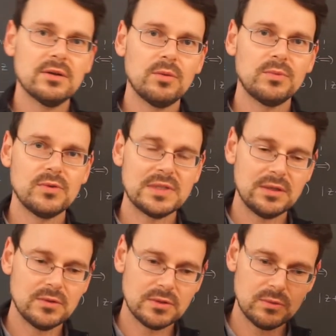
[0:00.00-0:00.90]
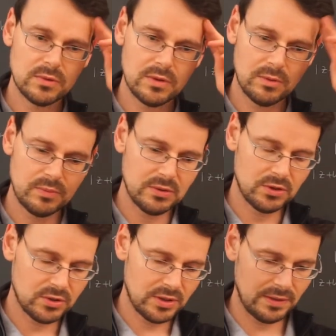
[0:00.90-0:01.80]
Hope to see you soon. Hope you
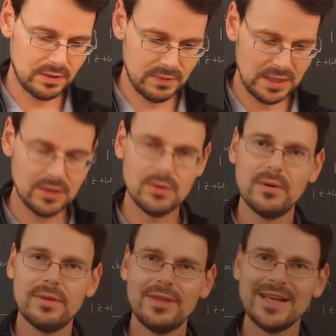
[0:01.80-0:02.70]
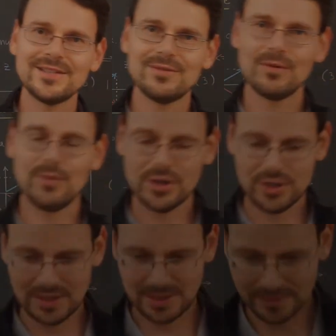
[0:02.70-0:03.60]
enjoyed the video. Thanks for
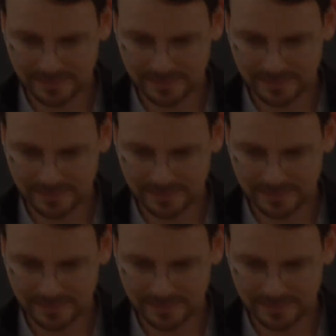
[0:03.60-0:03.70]
watching.